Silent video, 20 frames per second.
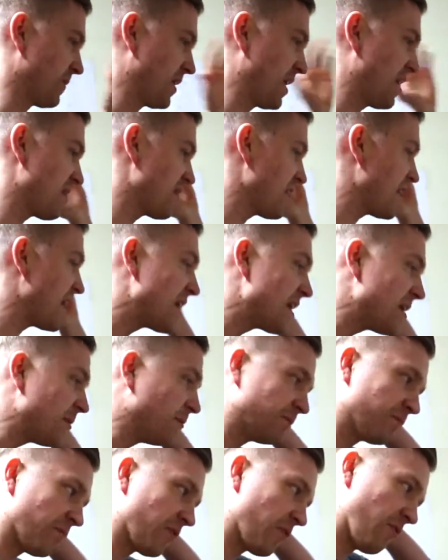And
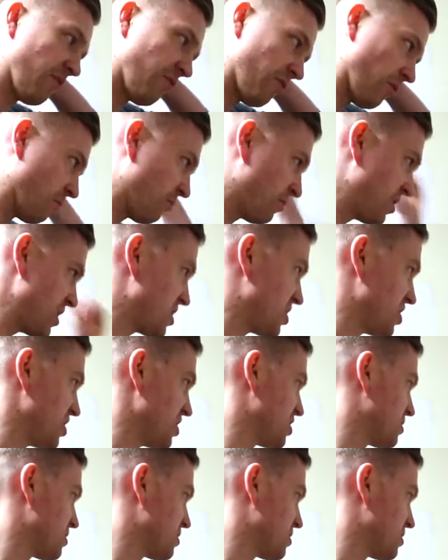then from Reishi